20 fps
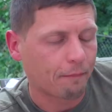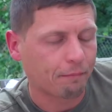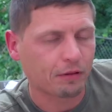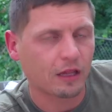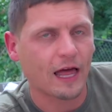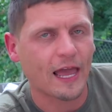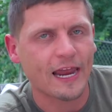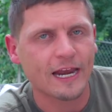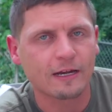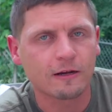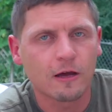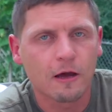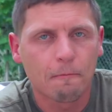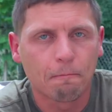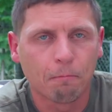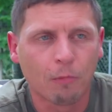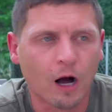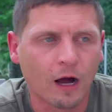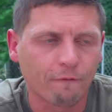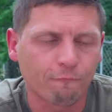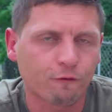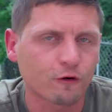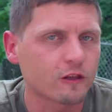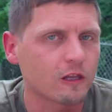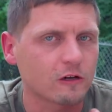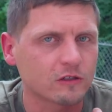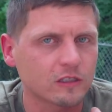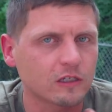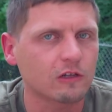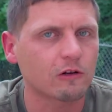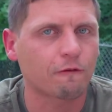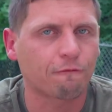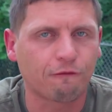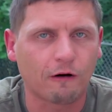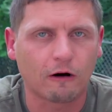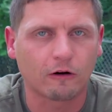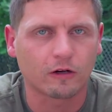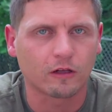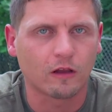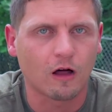playing, but for those of you who
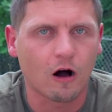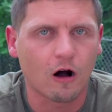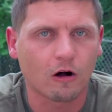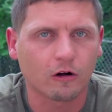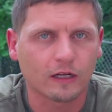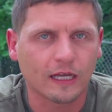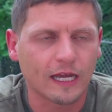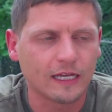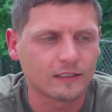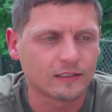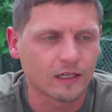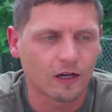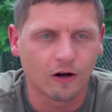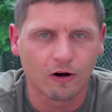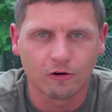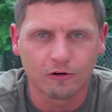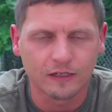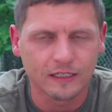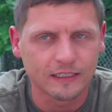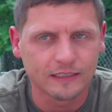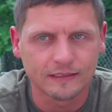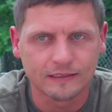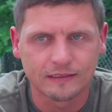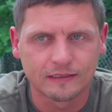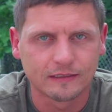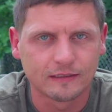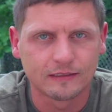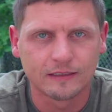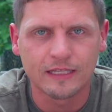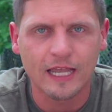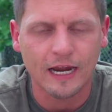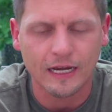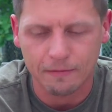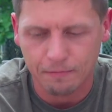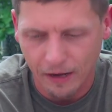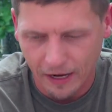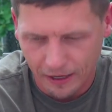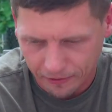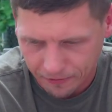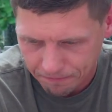followed along, Enzo is teddy
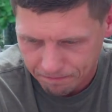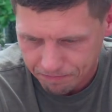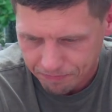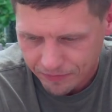bear.